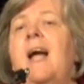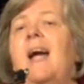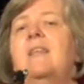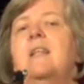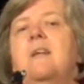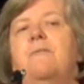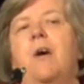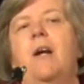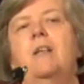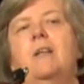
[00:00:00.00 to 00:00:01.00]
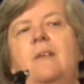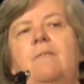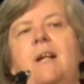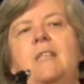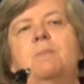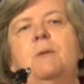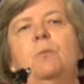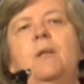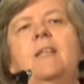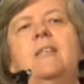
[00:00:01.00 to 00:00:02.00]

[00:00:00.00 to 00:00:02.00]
And then the final investment really